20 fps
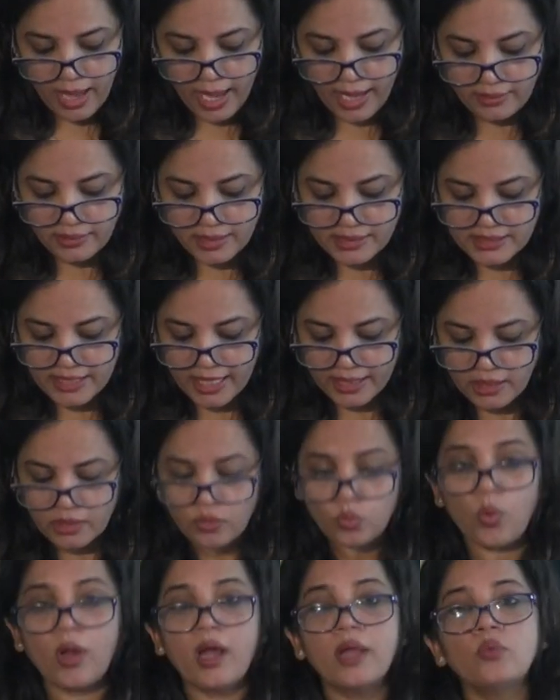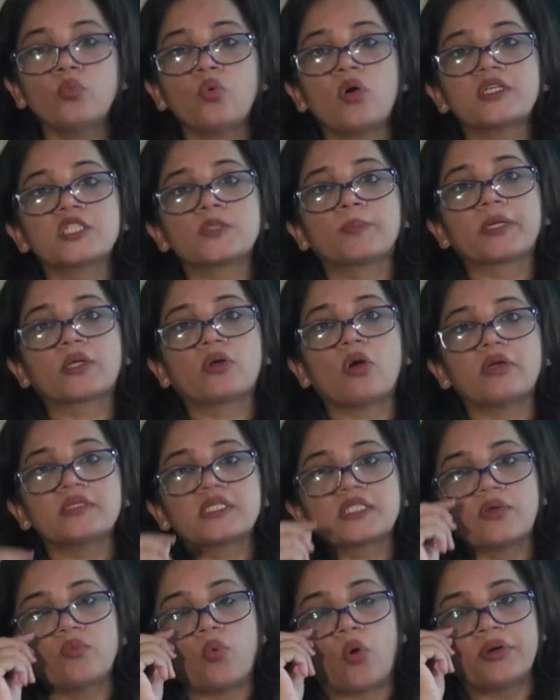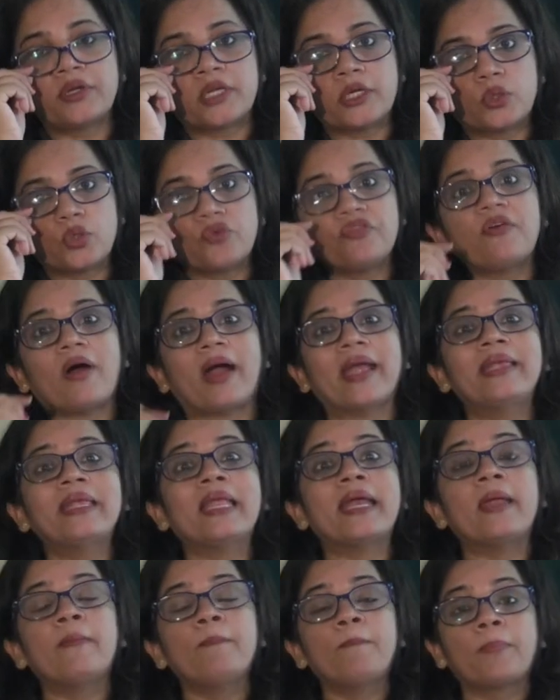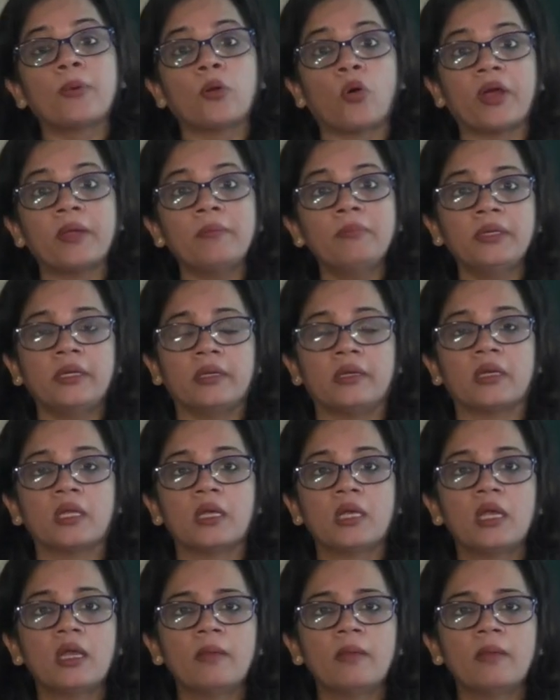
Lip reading: And the second one was because they wanted to find employment.